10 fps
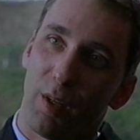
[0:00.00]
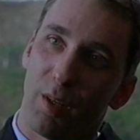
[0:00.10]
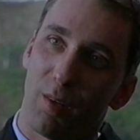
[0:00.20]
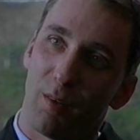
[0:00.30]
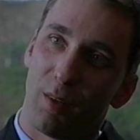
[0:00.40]

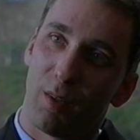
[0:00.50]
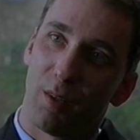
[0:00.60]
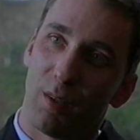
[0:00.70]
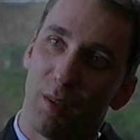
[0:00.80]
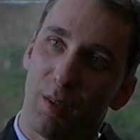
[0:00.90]
and
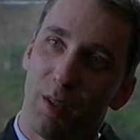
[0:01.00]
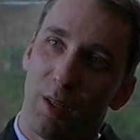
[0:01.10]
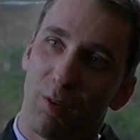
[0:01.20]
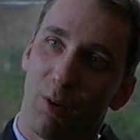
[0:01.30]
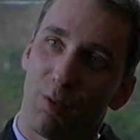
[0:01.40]
uh,
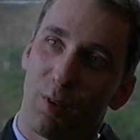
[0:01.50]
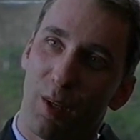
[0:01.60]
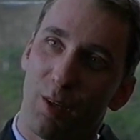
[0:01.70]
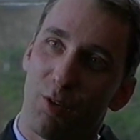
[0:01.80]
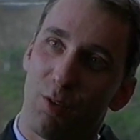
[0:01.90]

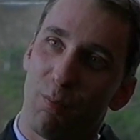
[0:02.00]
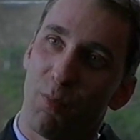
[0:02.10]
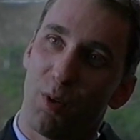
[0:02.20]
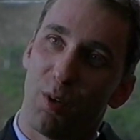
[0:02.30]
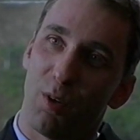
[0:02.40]
intoxication
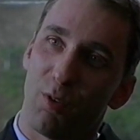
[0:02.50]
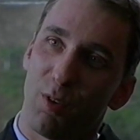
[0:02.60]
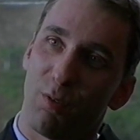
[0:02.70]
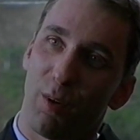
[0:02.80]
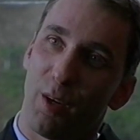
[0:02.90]
merge
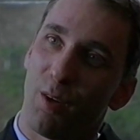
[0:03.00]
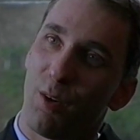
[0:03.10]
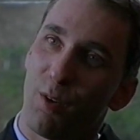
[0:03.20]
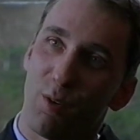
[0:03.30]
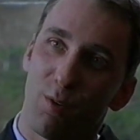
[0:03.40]
is very
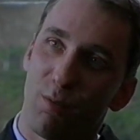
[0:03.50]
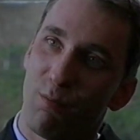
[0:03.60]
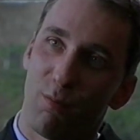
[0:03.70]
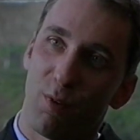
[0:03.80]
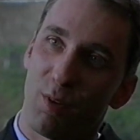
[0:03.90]
hard
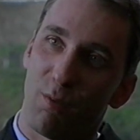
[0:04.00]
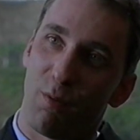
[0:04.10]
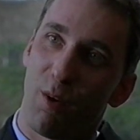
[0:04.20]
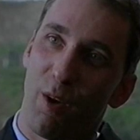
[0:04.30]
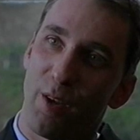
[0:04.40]
to
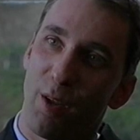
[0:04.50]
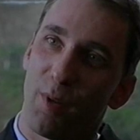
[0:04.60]
divine.